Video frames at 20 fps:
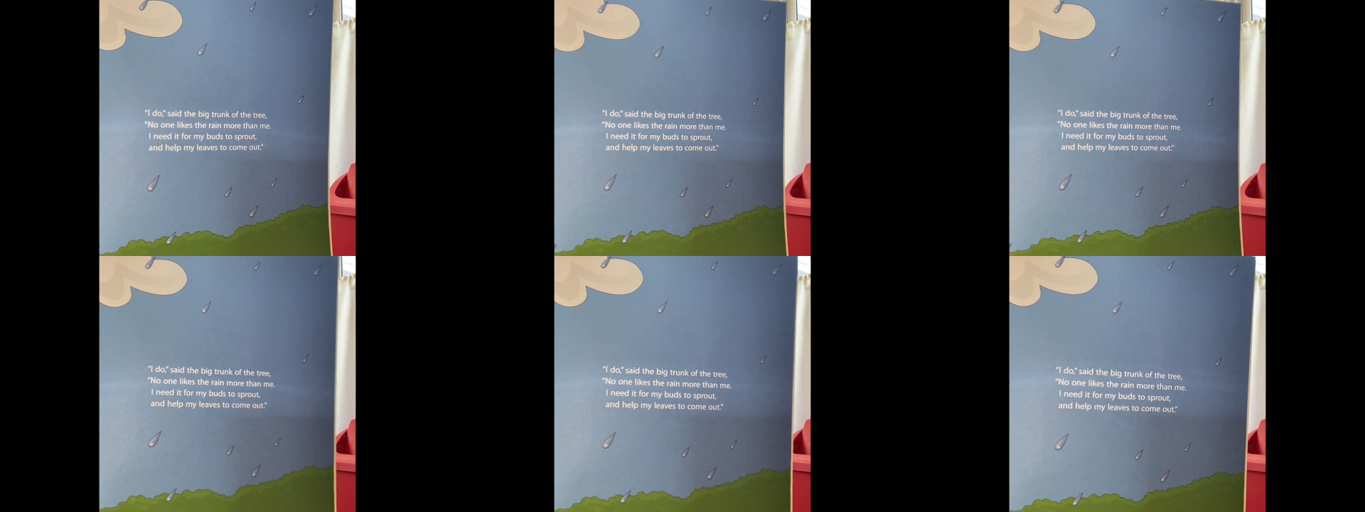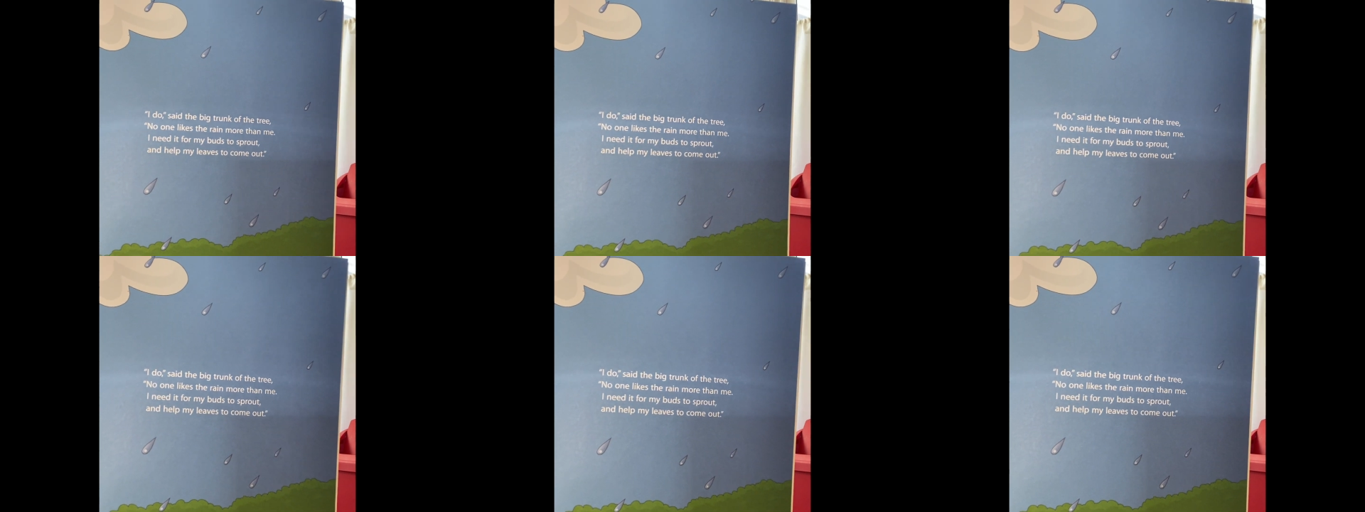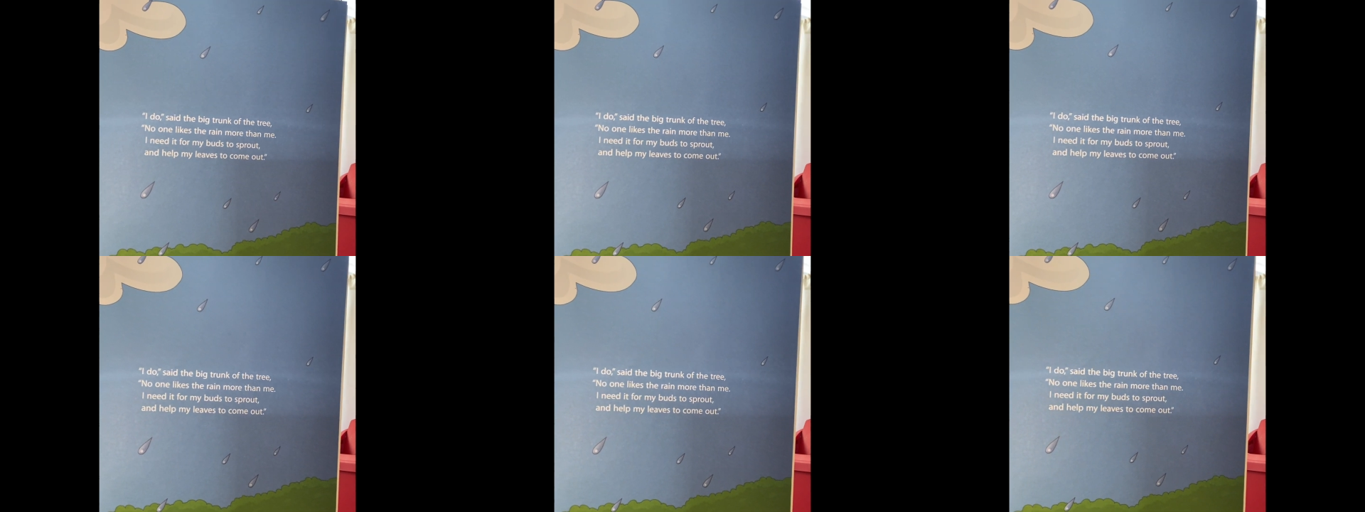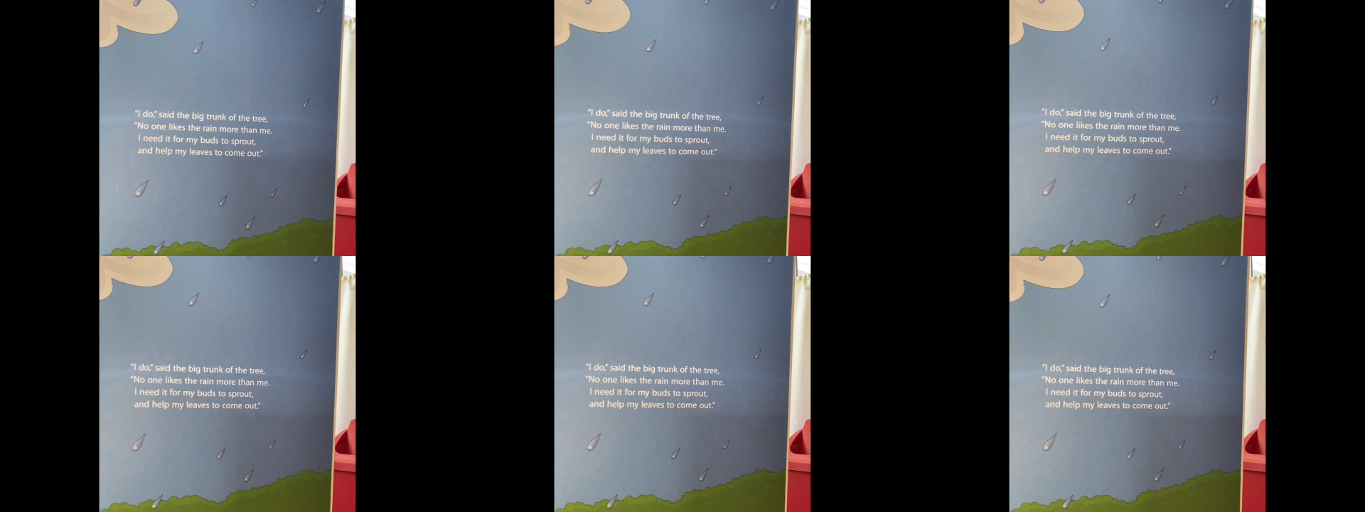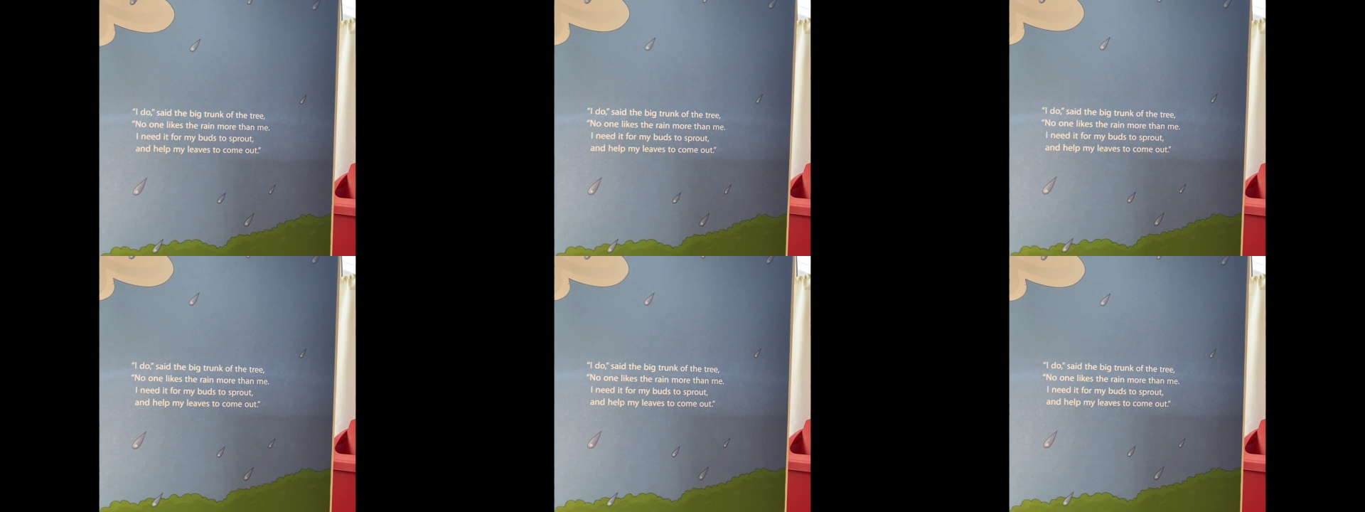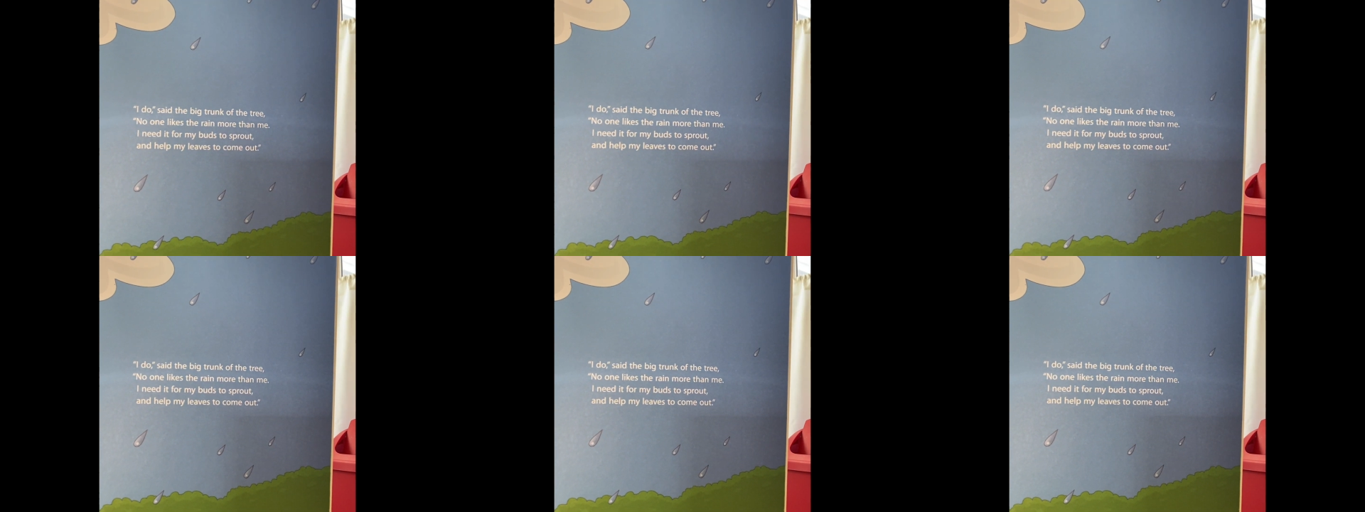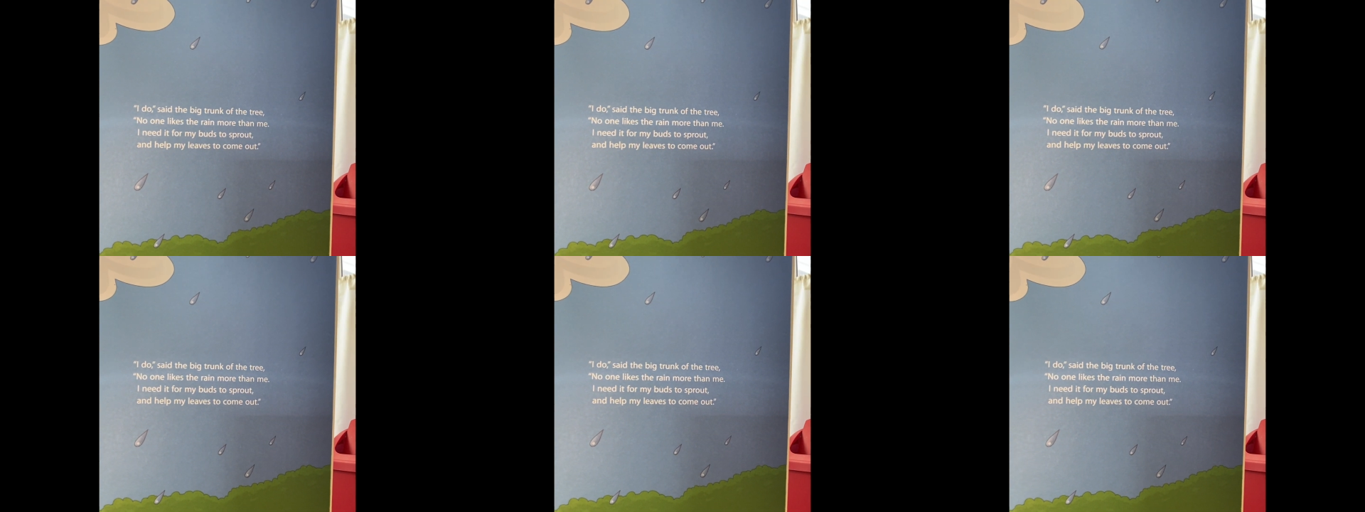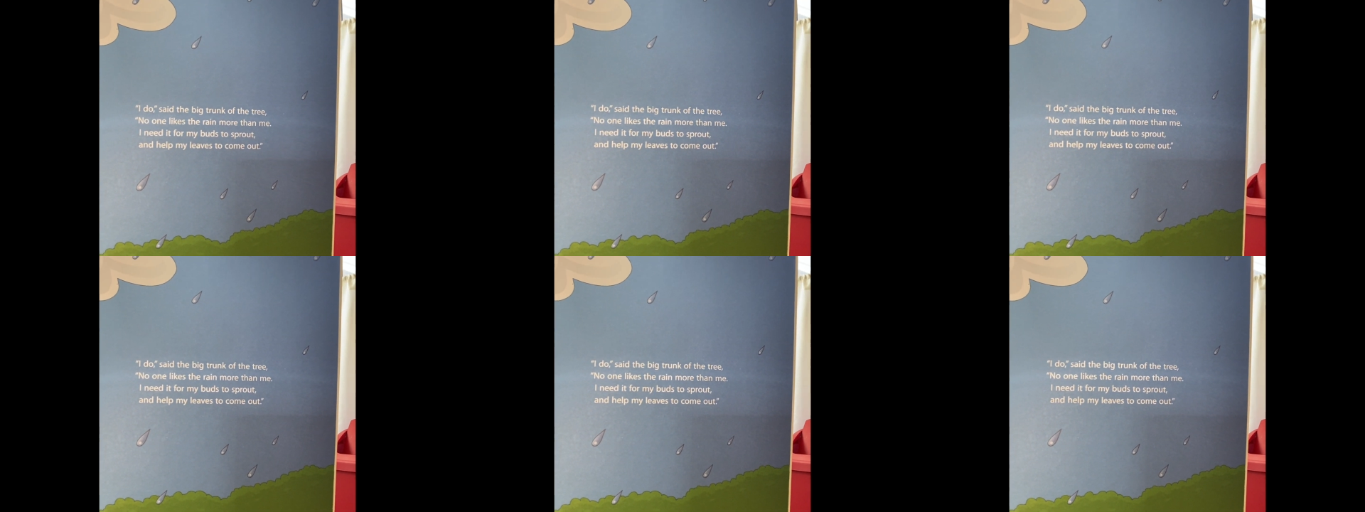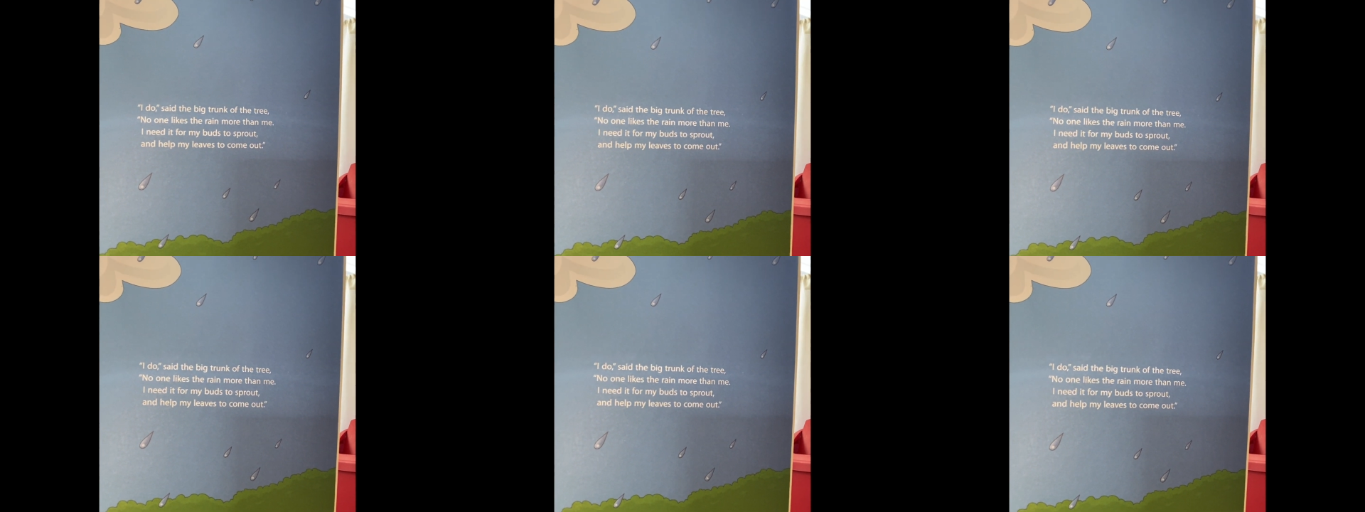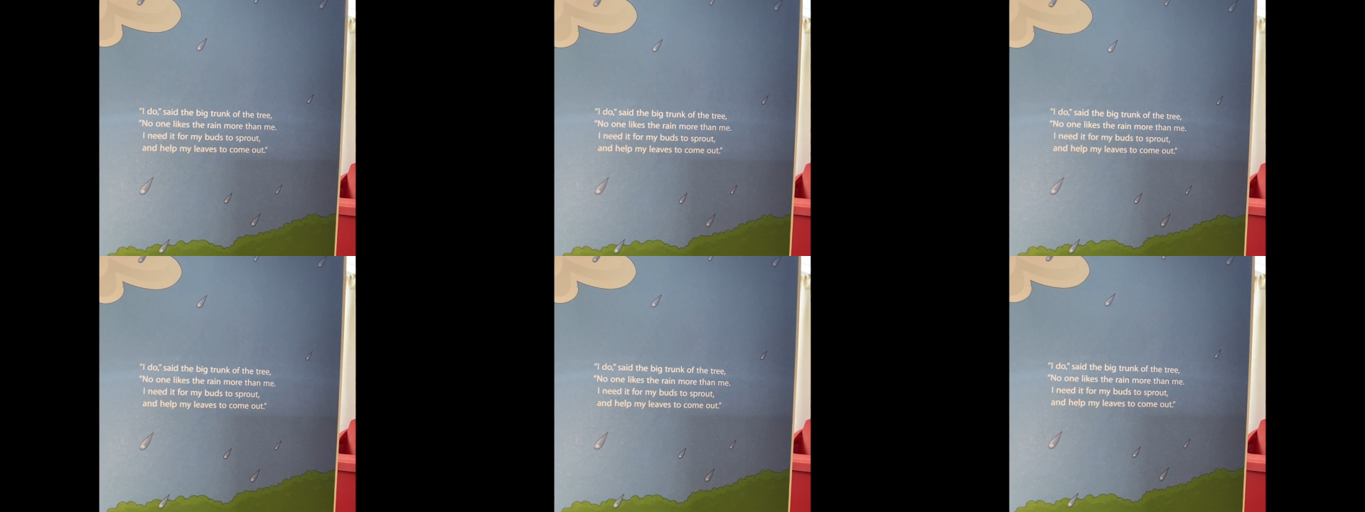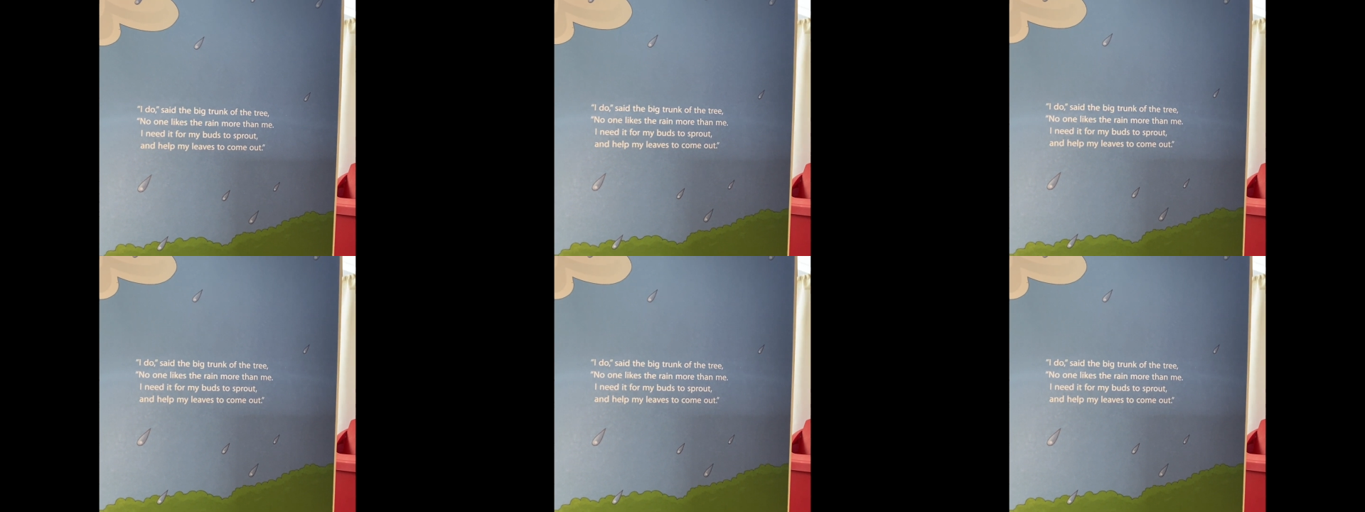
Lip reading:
(no speaker visible)